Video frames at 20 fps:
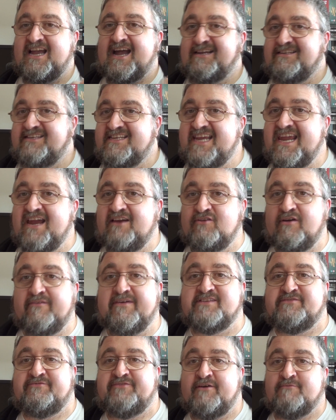hard to get a lot of
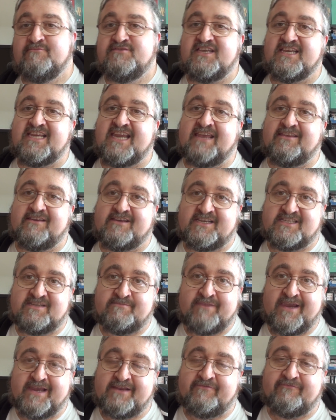his films together because he
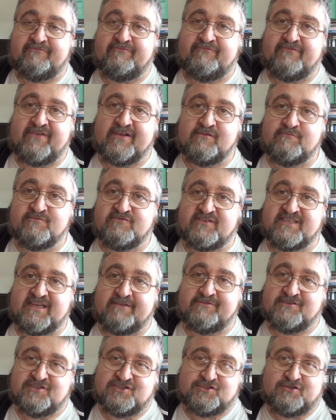made films for
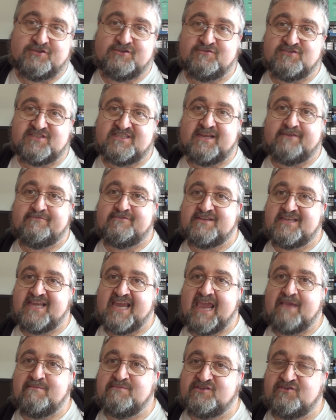different studios at different
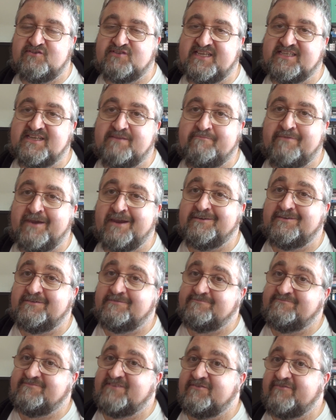times because he's an
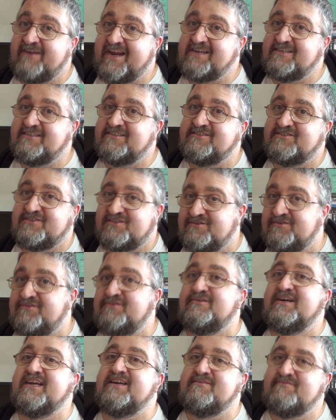independent director,
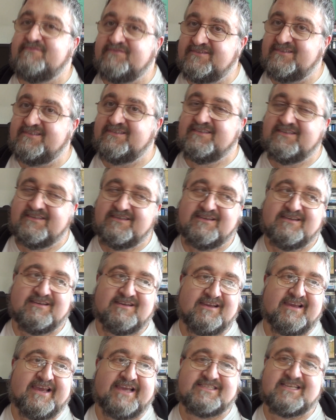so
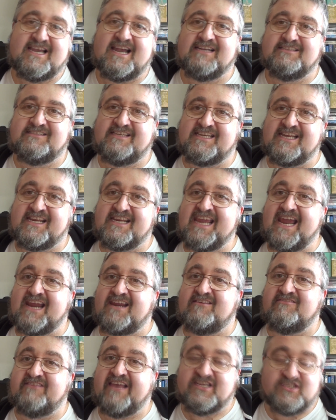it's hard to kind of get a
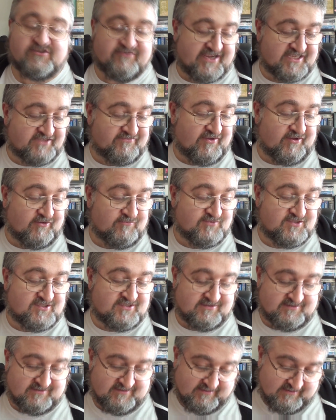collection of his
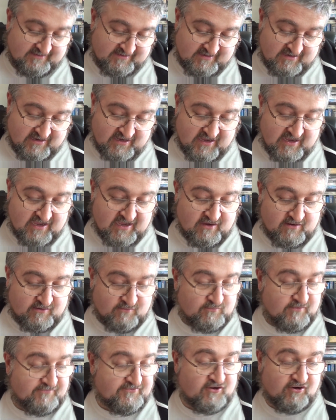films.
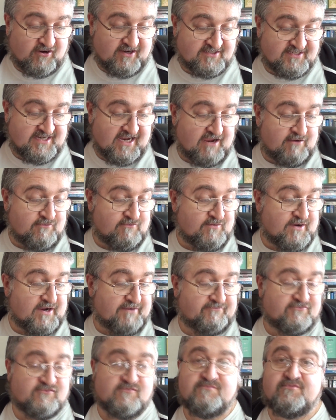We've got now, we
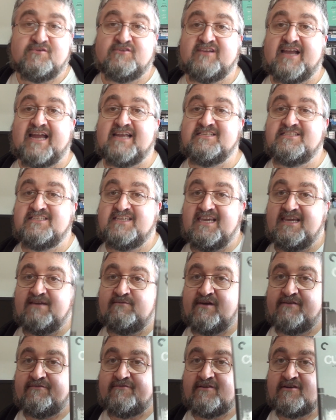have Roman Polanski
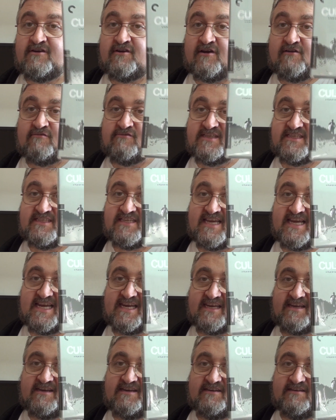with
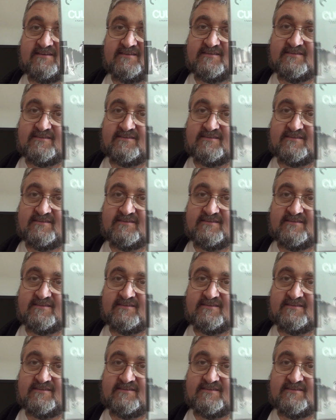Cul-de-sac